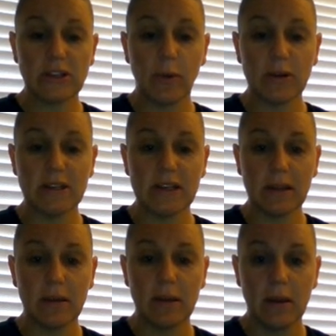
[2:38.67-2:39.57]
March
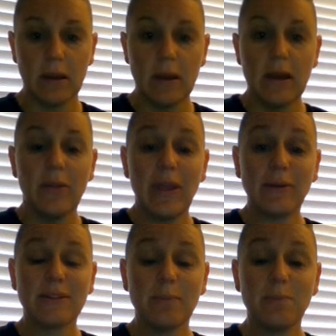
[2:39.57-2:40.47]
14th.
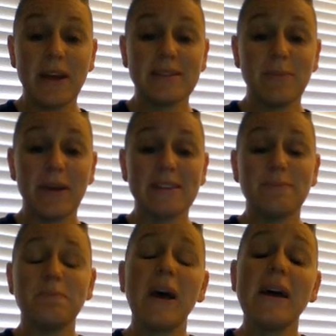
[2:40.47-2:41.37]
That was the
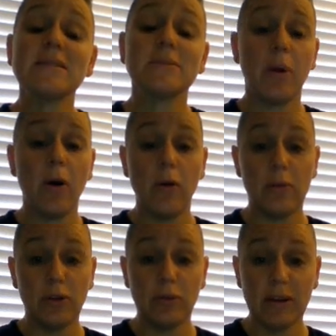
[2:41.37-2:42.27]
best
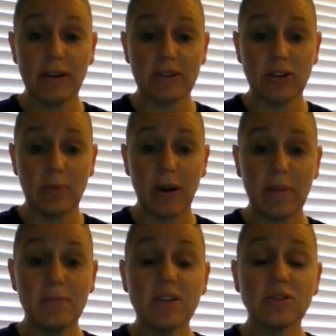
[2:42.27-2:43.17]
poem you read yesterday
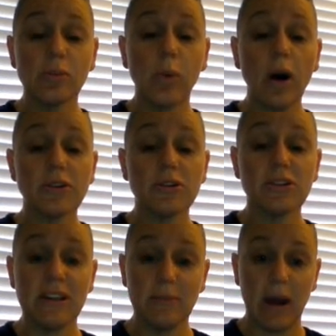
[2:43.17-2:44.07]
by Mr.
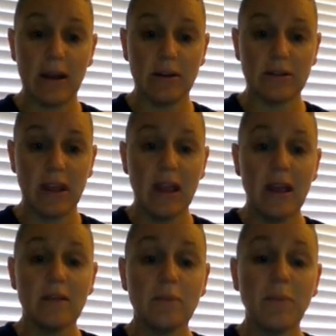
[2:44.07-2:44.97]
Walter Dean Myers.
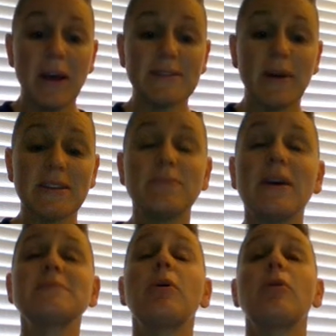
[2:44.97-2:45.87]
The
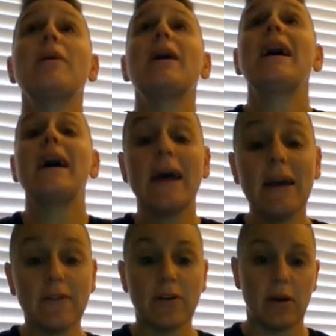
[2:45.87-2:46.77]
best poem
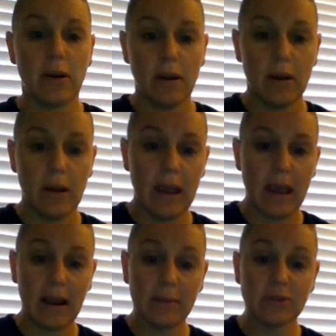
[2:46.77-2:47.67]
ever.
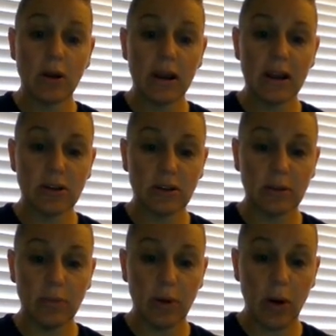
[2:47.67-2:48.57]
And I'm sorry I
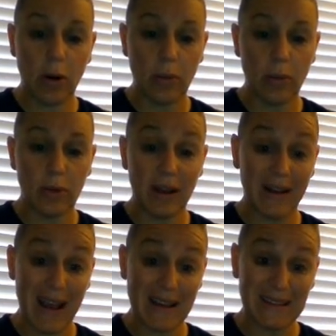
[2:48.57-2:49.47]
took the book home
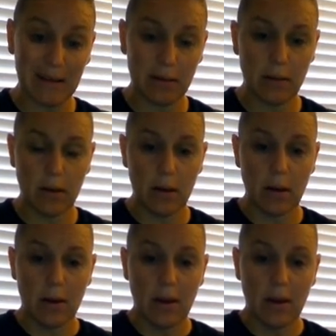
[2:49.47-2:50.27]
without asking.